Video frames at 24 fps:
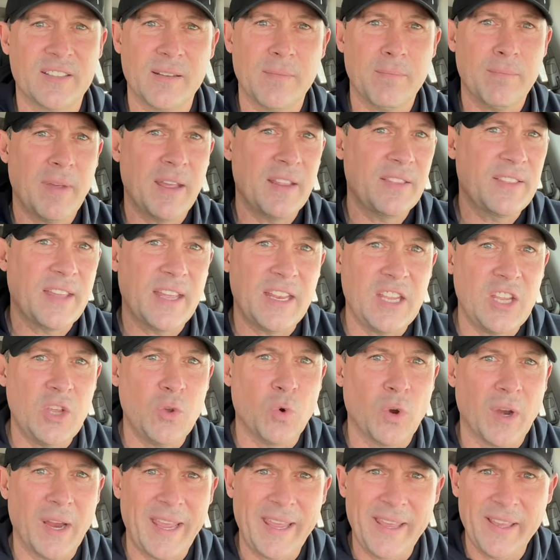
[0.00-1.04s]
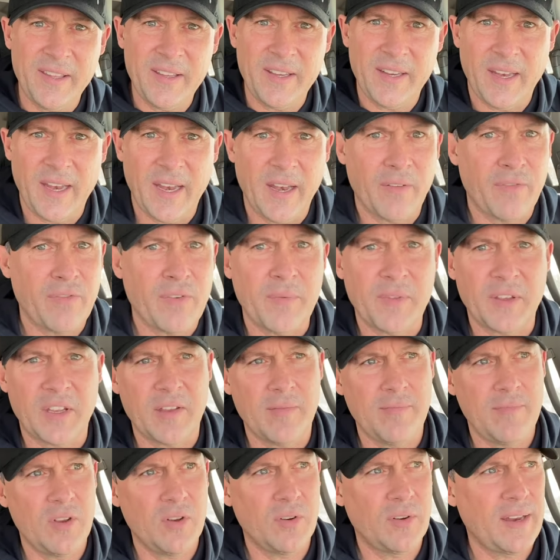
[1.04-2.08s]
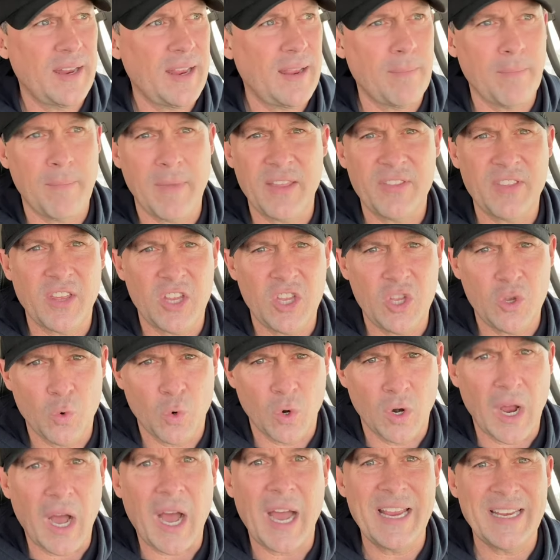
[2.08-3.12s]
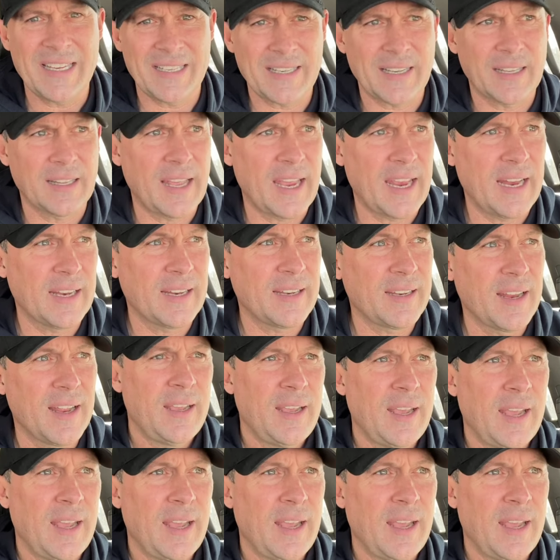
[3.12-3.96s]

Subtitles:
It meant that you were alienated from the community. It meant that you were isolated.